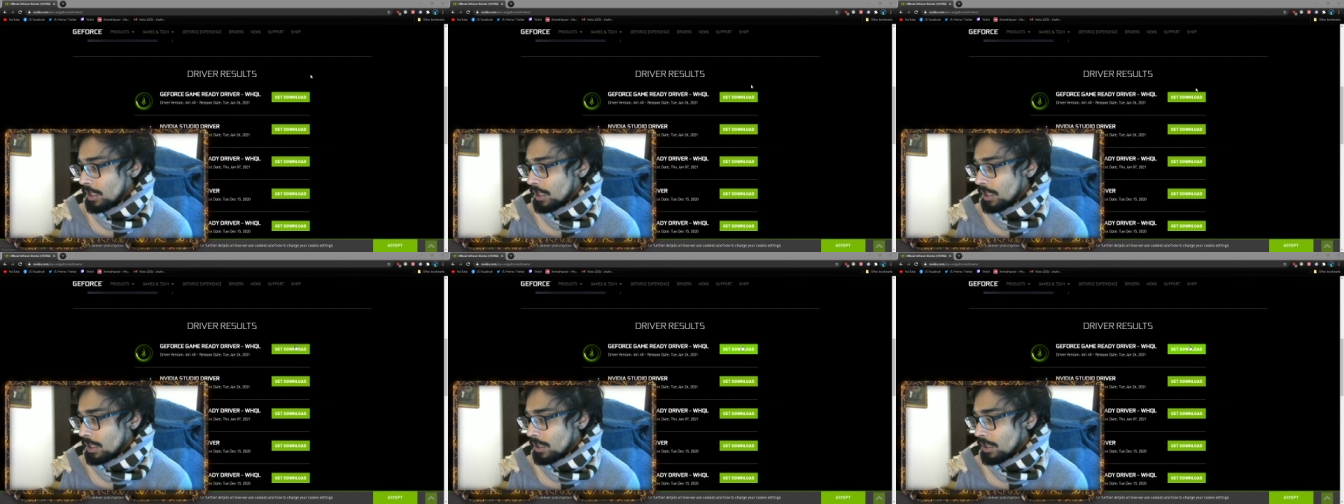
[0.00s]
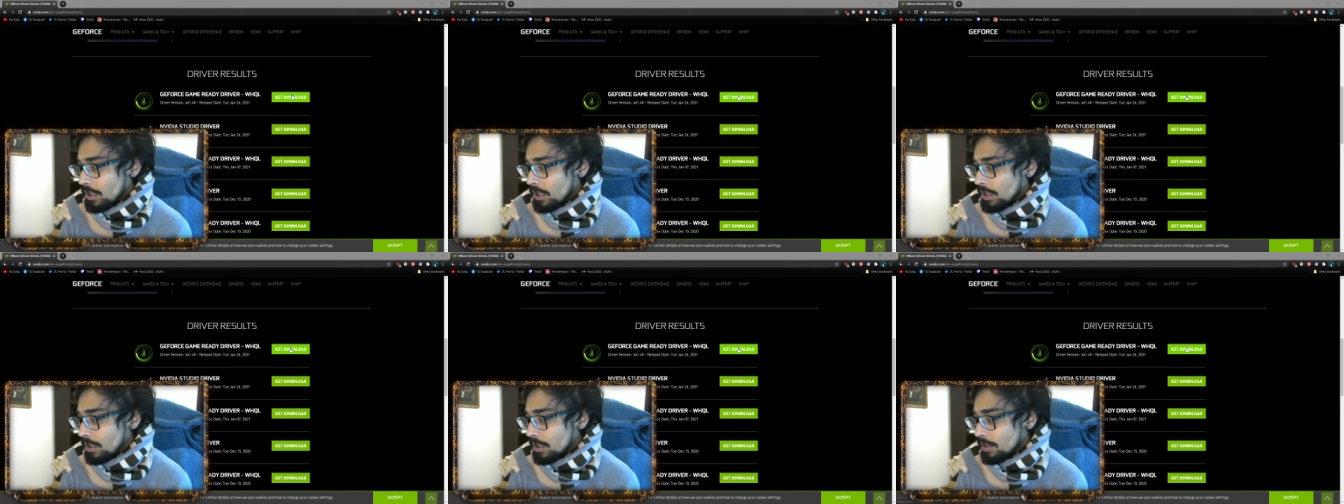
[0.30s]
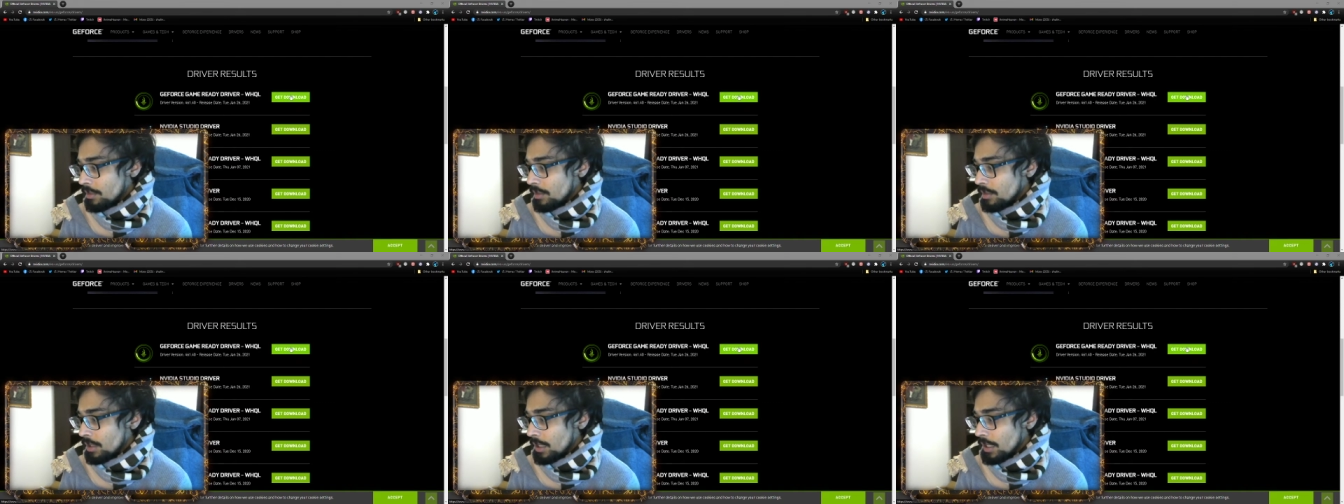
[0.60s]
um,
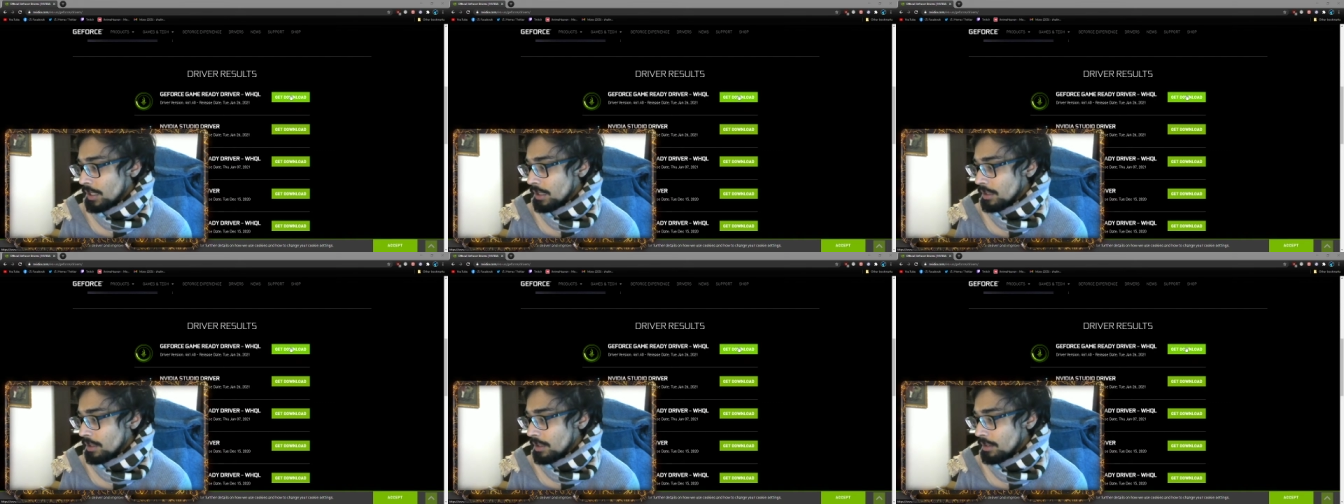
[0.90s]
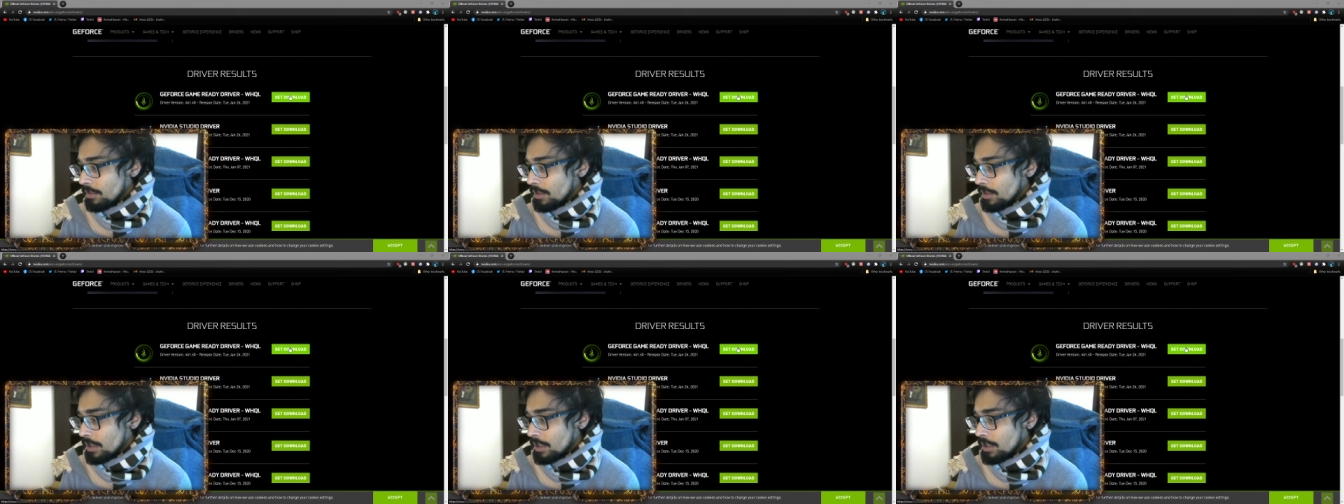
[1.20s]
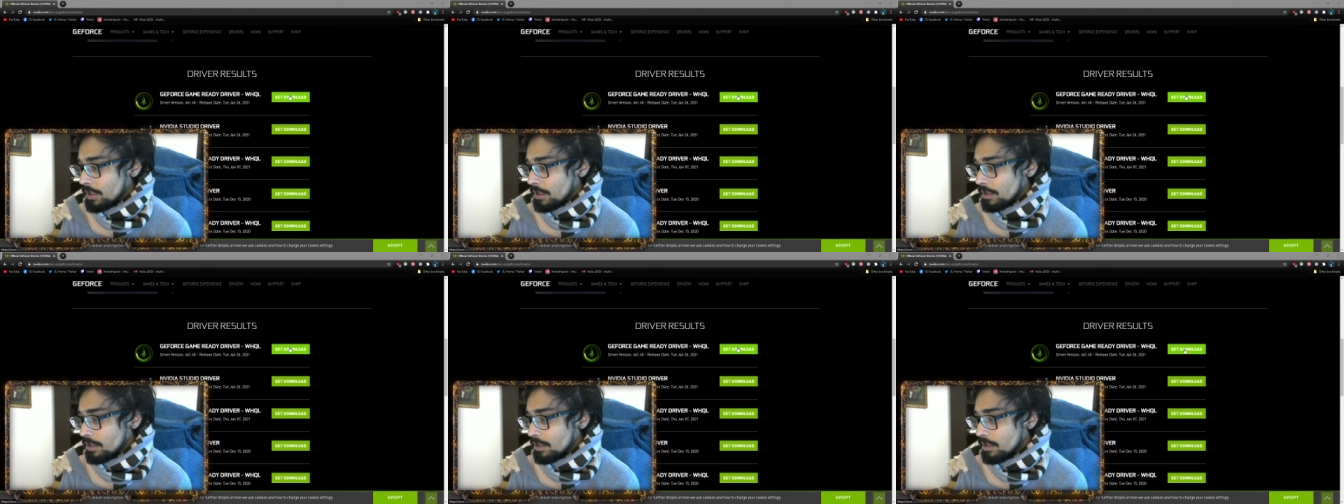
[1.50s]
like if I
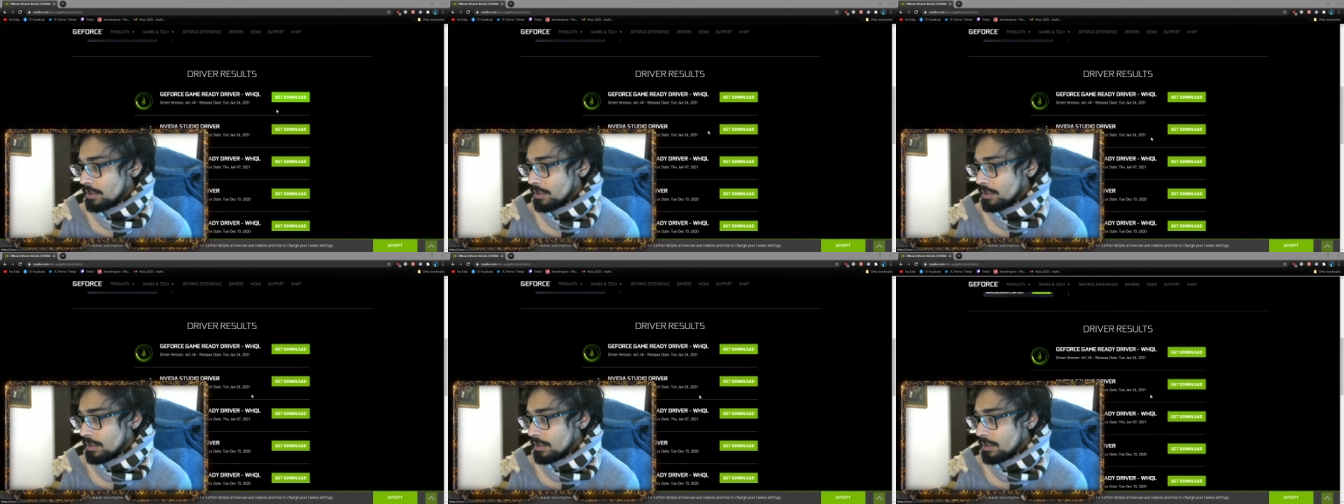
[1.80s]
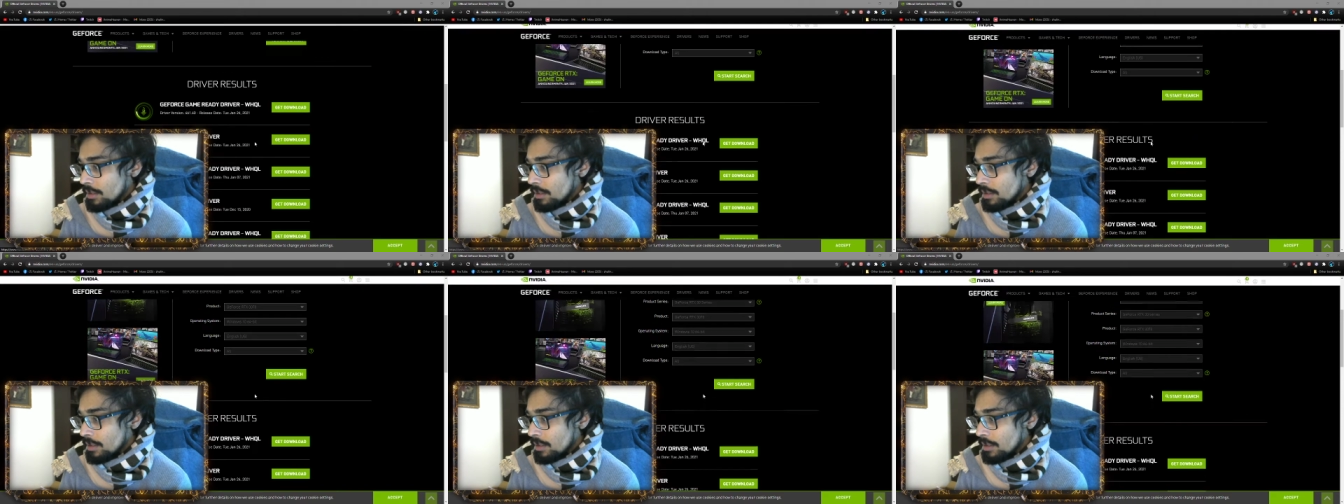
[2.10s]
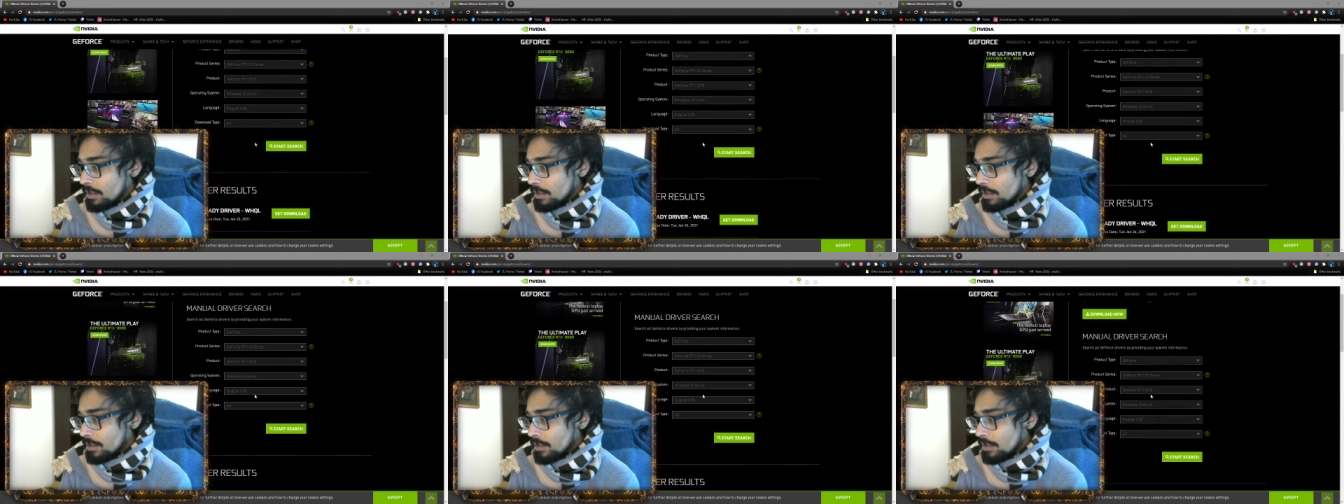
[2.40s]
just
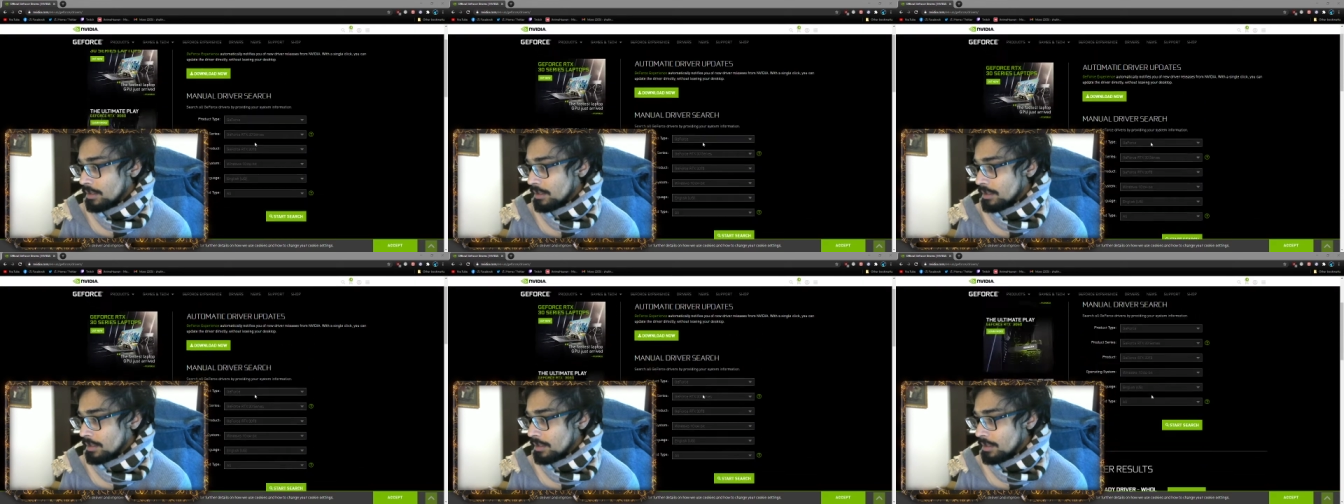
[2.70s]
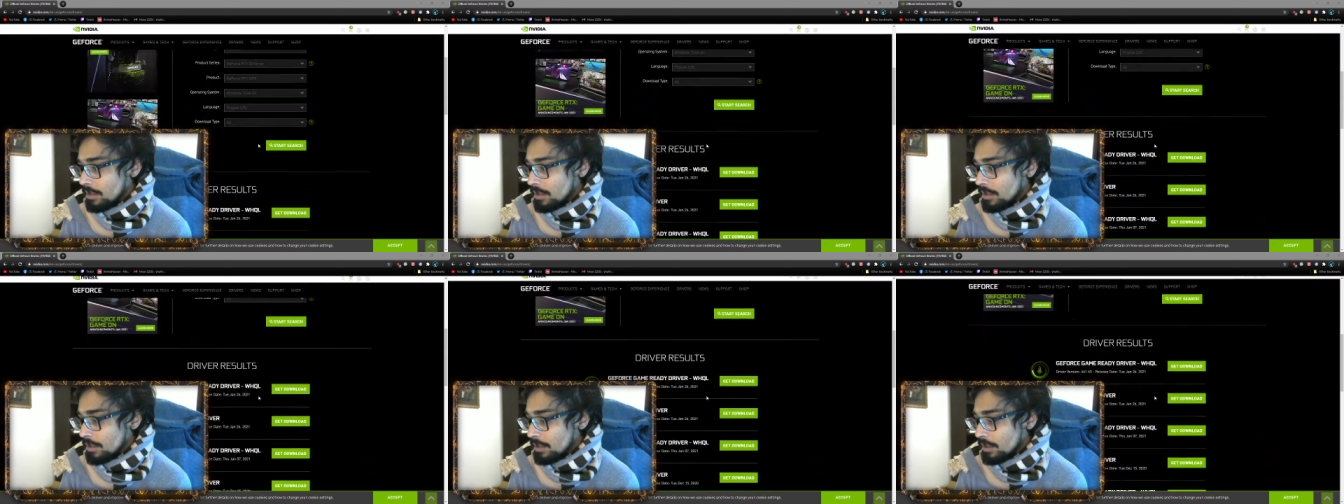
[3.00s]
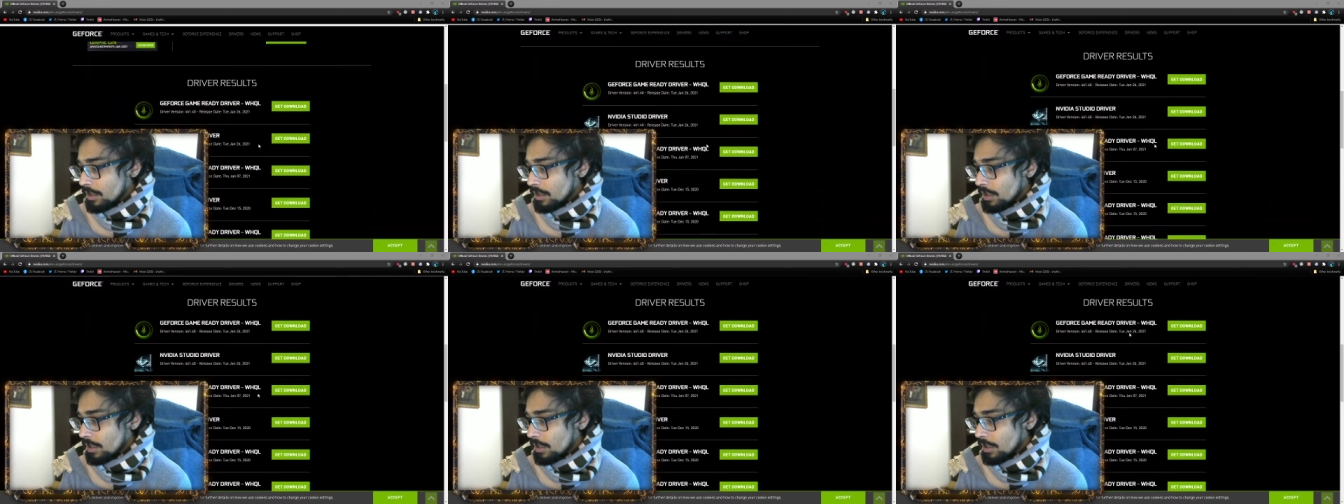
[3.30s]

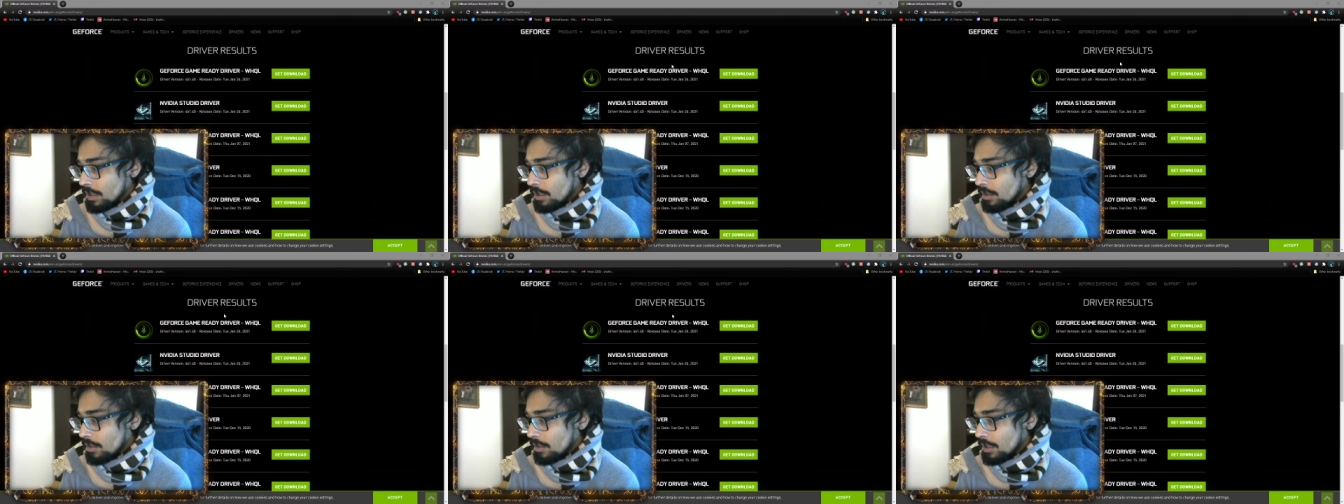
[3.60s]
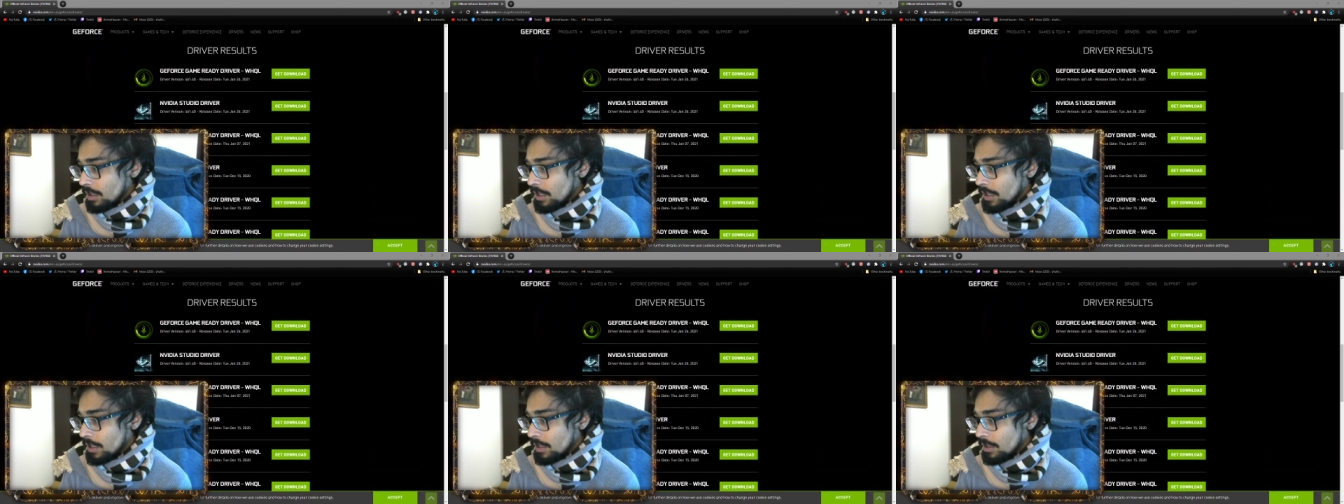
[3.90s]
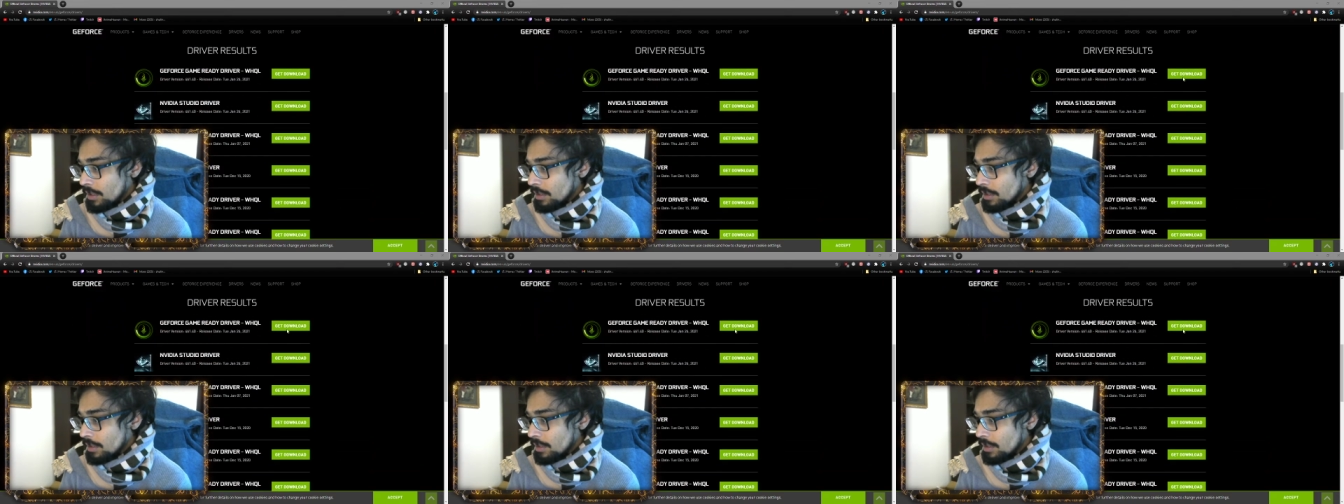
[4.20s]
click on it